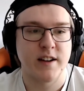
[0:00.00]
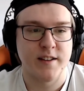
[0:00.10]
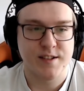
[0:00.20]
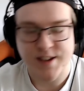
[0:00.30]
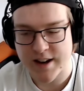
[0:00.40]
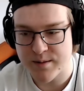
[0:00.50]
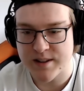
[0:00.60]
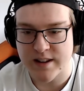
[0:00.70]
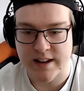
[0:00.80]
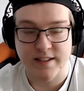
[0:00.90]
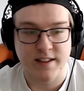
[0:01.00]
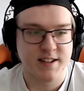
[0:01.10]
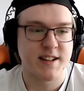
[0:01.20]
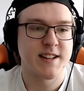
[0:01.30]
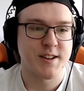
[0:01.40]
And the second one like that
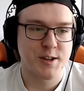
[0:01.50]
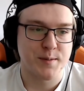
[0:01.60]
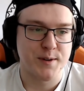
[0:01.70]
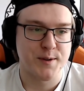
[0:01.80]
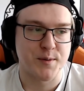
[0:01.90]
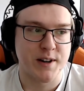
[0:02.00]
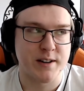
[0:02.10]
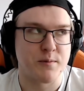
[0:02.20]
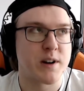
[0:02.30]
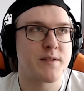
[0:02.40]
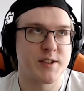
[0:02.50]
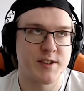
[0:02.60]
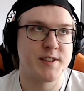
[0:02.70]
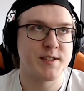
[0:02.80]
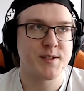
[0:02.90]
stands out to me was when one of our
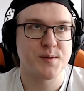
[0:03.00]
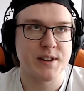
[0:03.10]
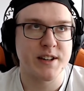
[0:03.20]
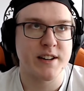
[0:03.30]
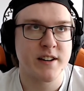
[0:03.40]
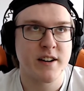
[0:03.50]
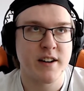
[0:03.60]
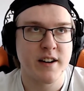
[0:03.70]
seasons we